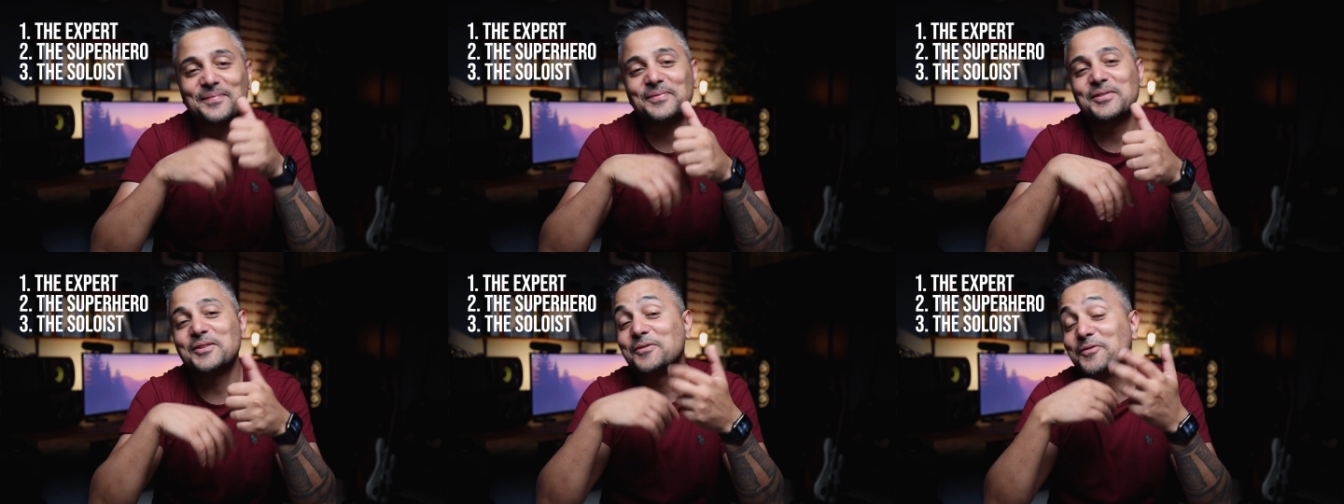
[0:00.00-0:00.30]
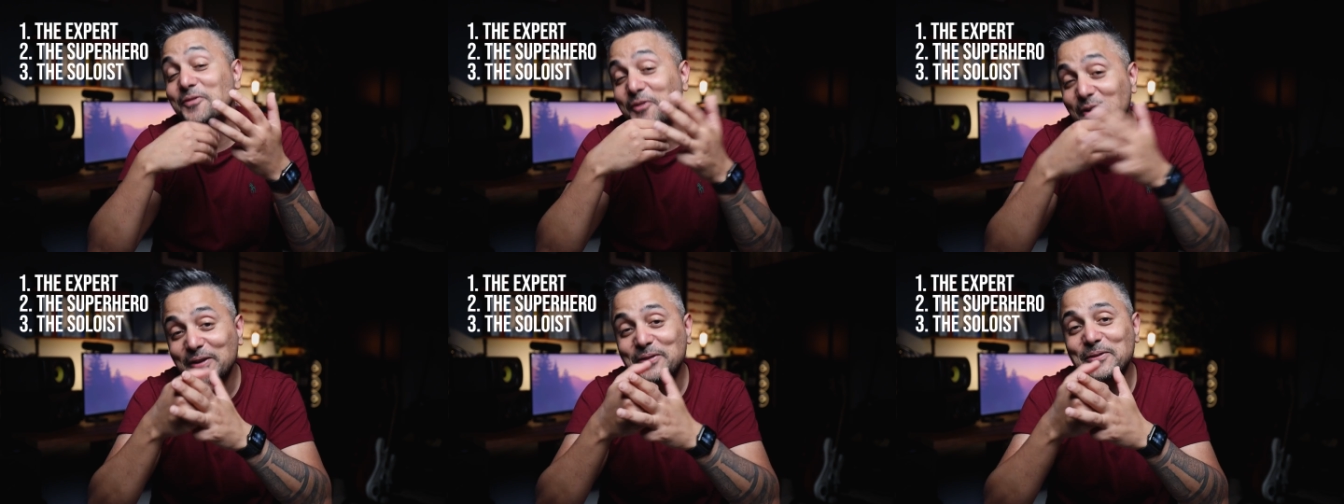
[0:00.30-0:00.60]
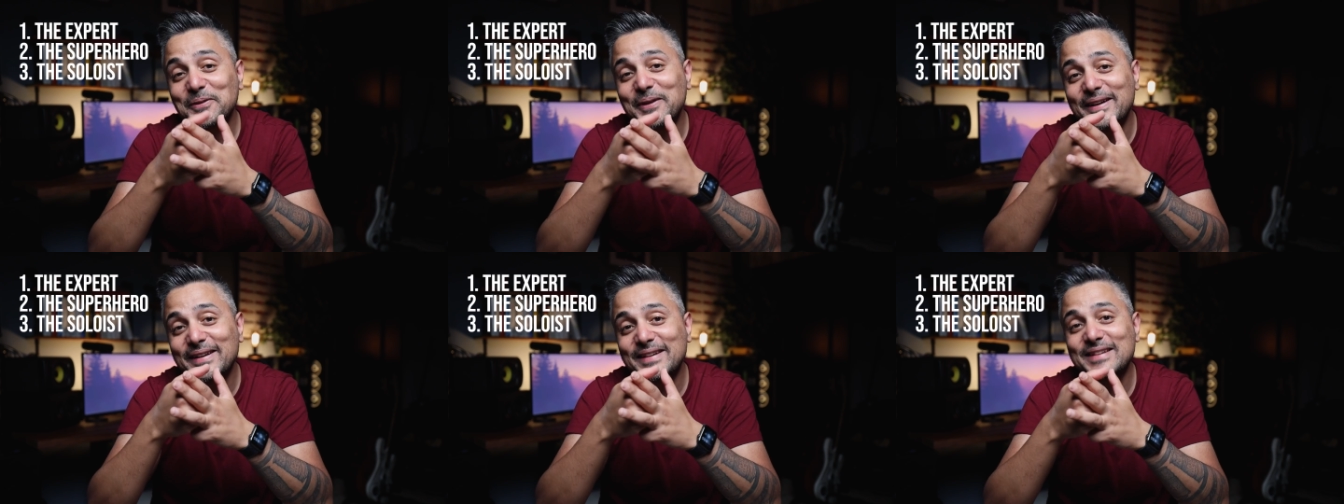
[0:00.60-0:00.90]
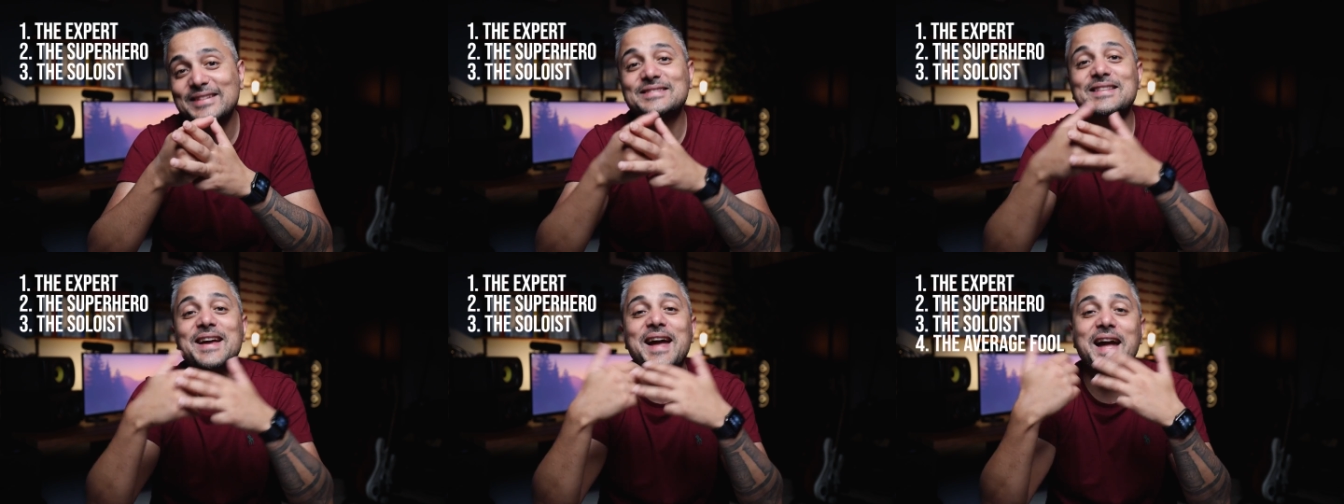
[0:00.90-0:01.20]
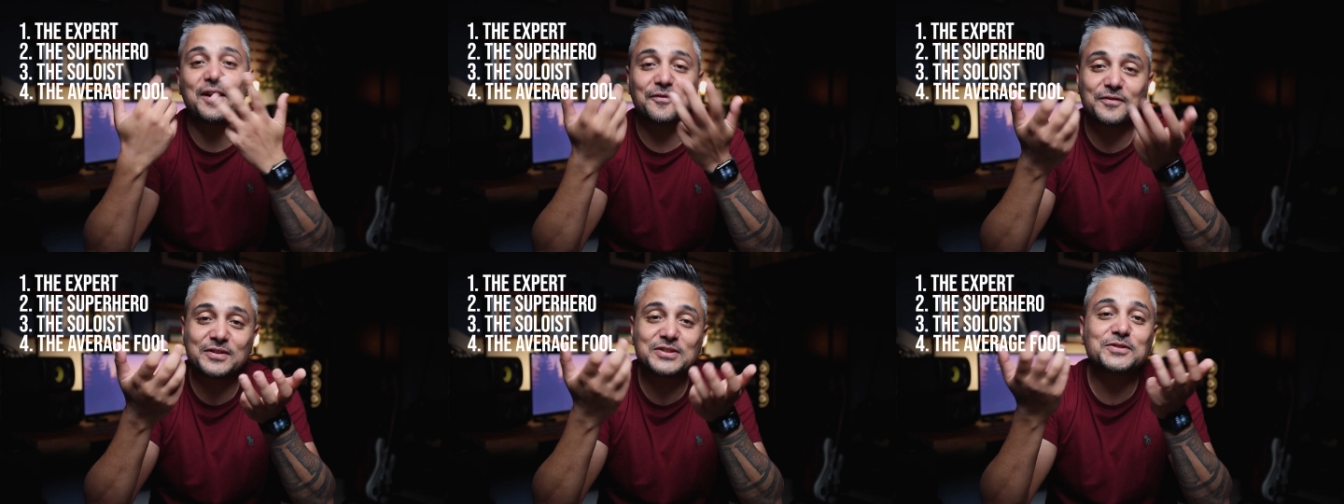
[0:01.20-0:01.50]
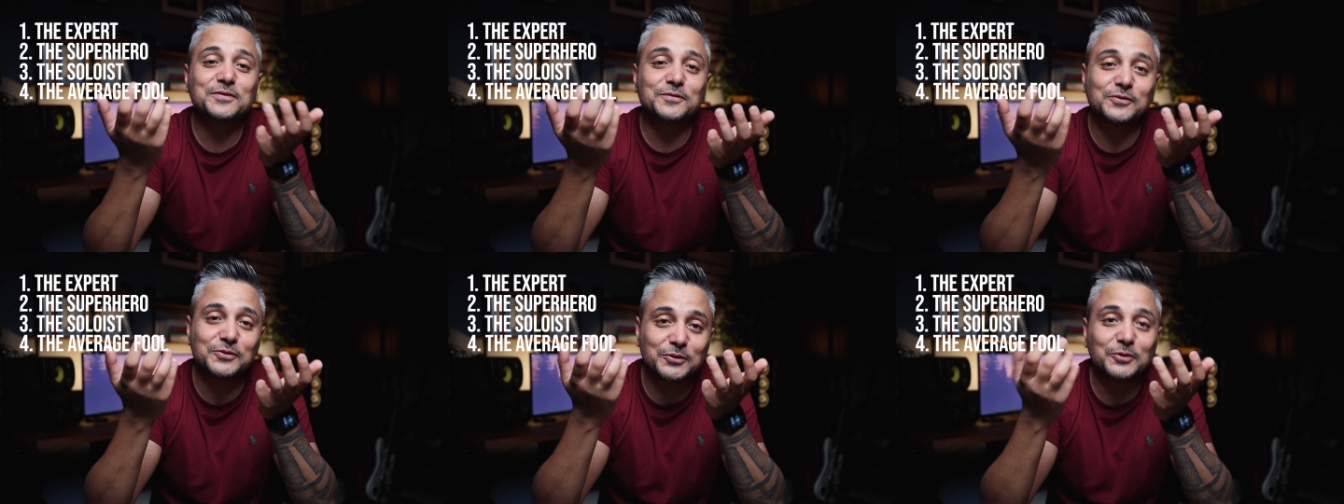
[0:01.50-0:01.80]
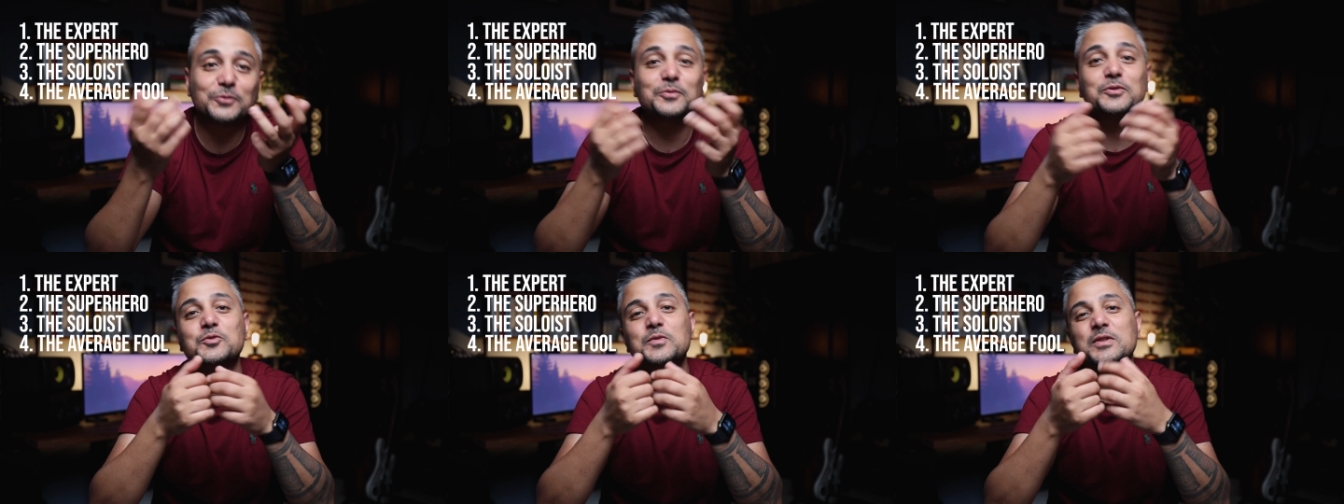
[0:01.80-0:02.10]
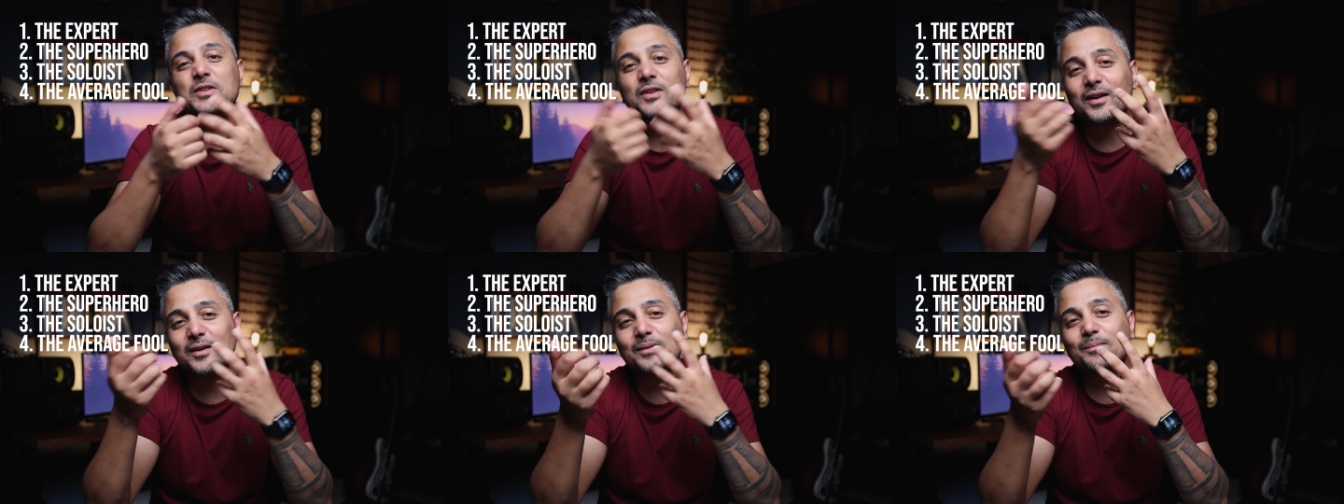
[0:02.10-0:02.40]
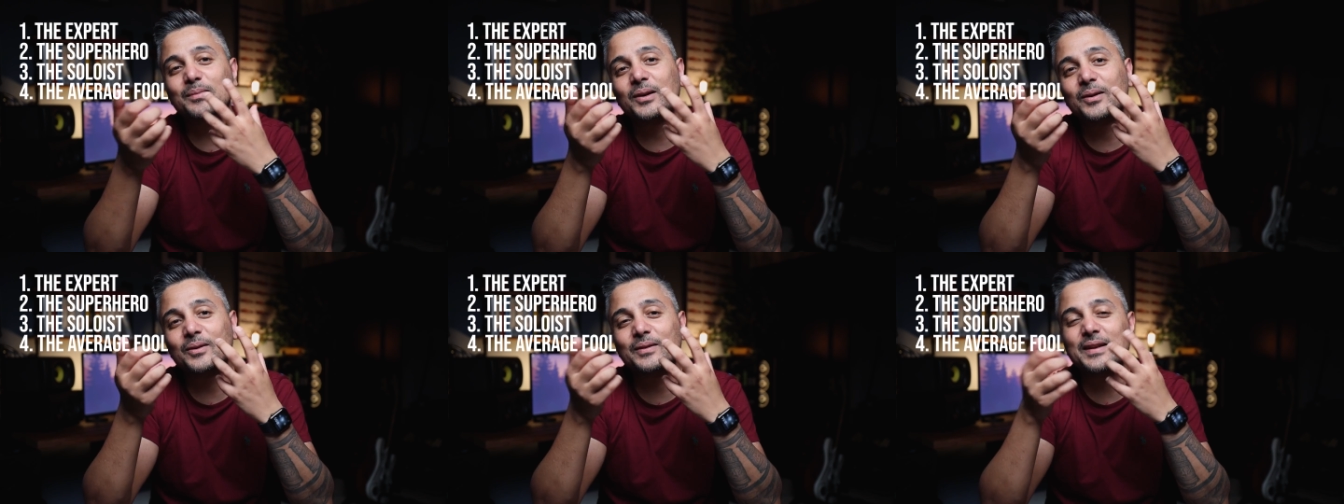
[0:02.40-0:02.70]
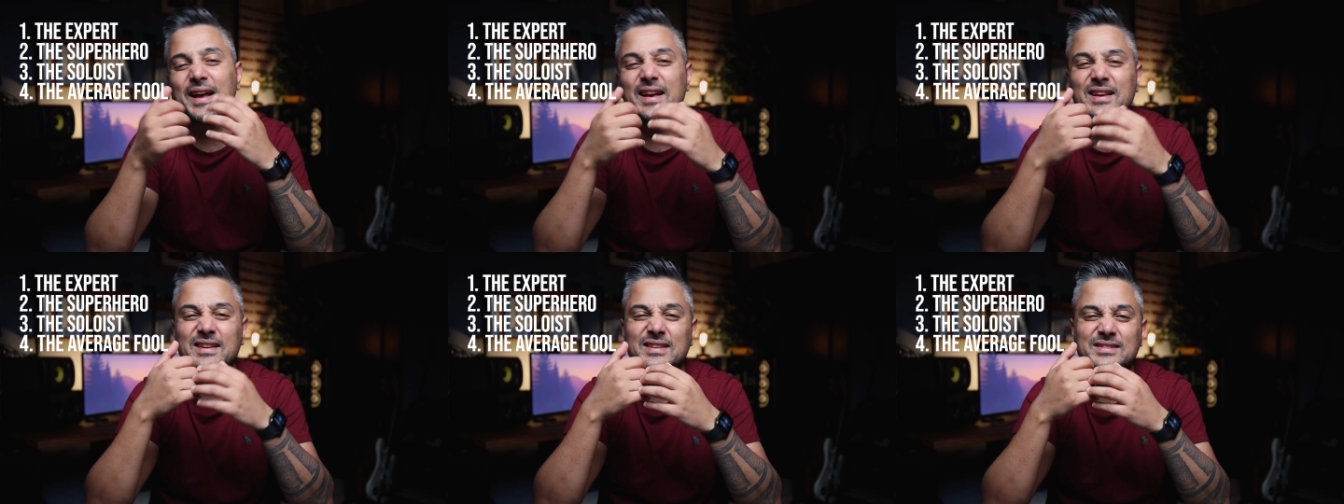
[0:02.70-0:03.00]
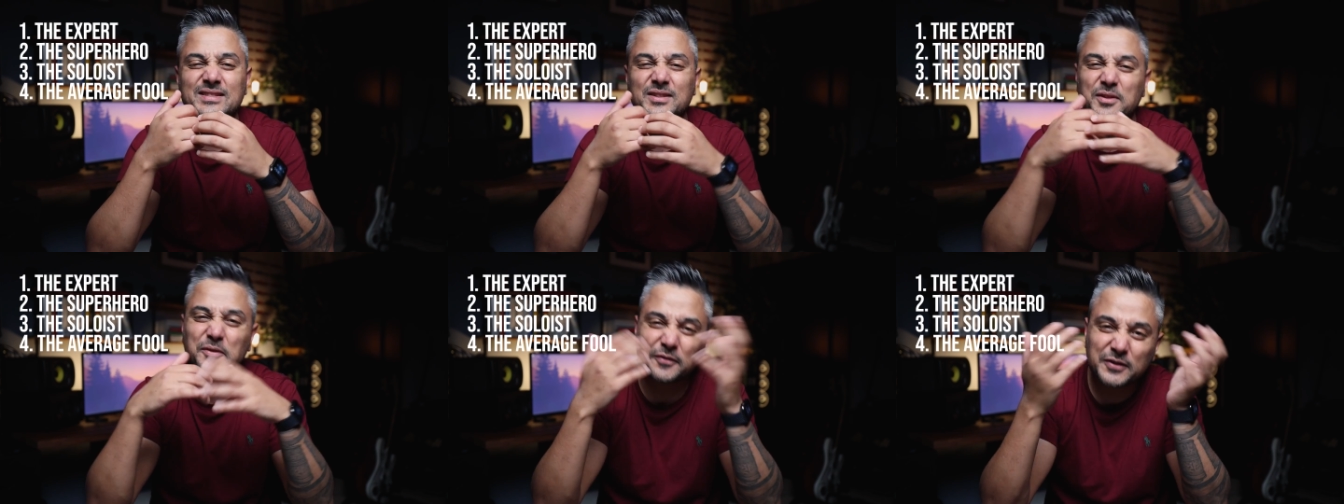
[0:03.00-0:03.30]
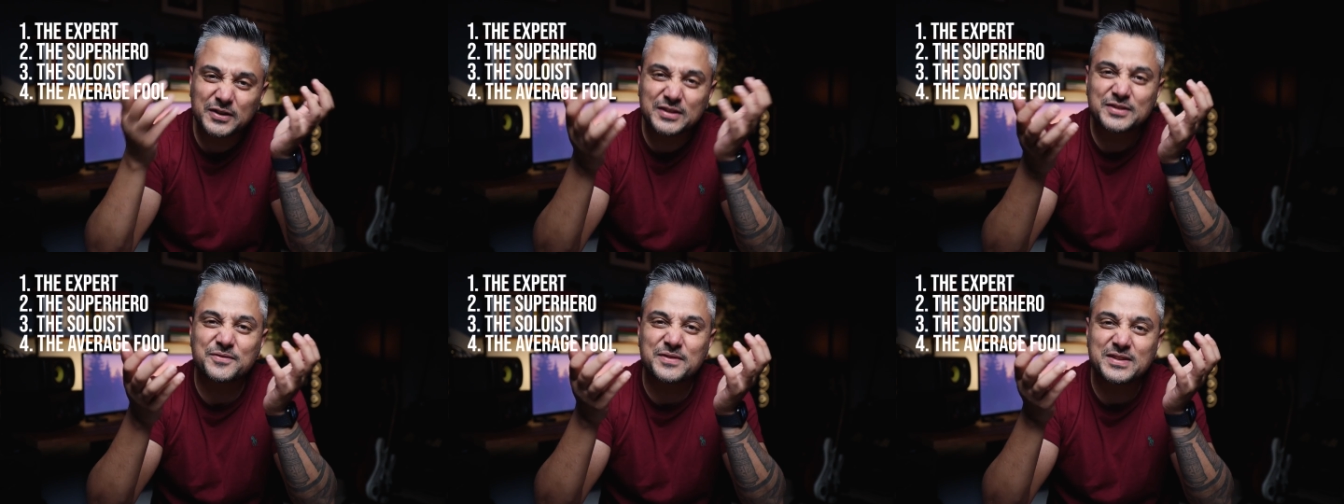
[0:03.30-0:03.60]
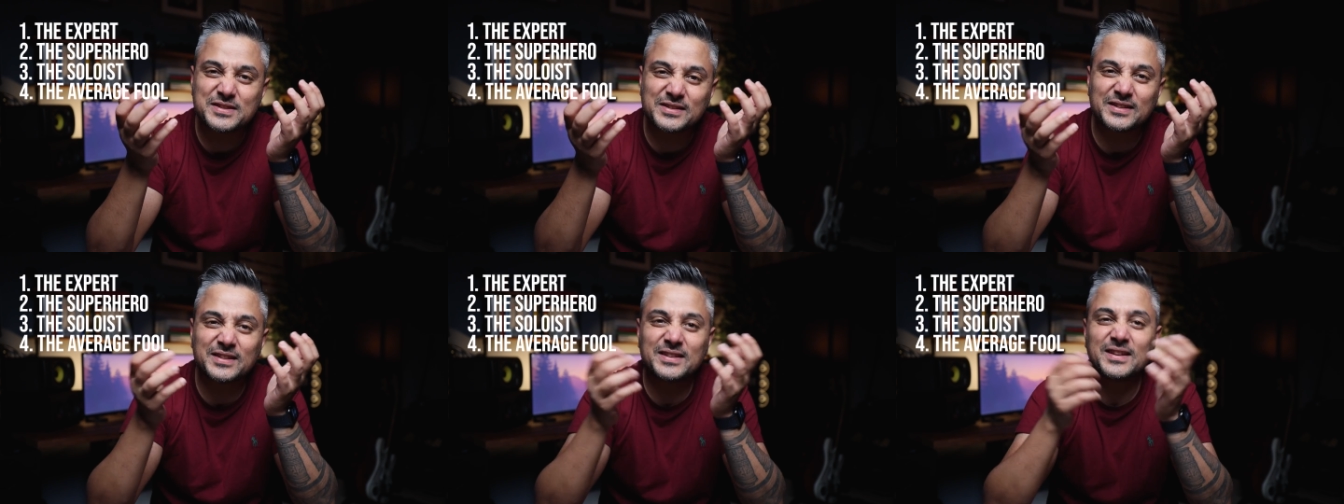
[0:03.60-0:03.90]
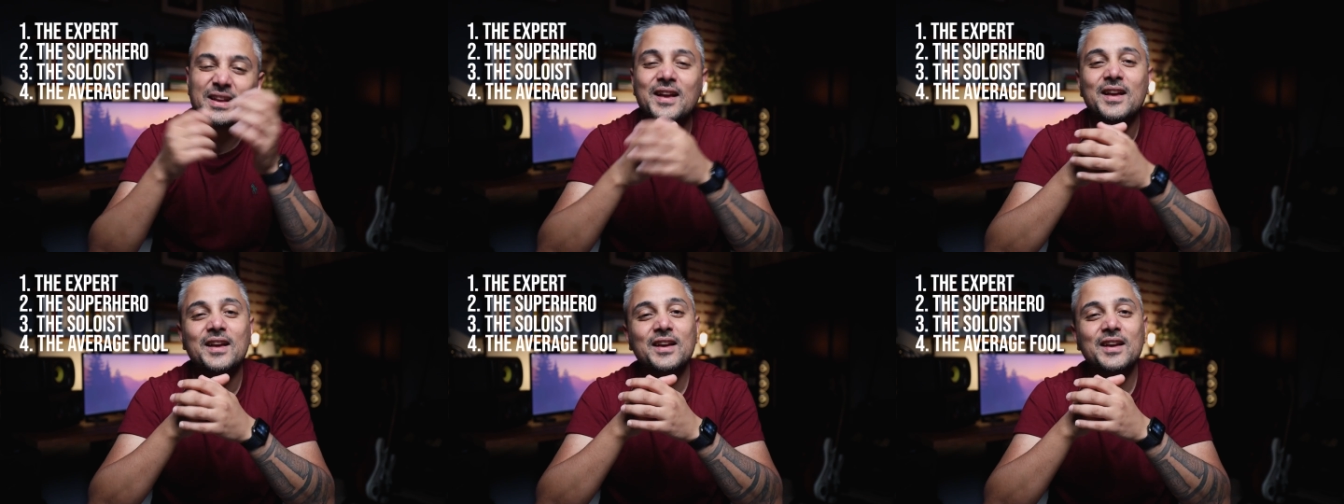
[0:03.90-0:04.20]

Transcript: The fourth one is the average fool, which we talk about as the first reason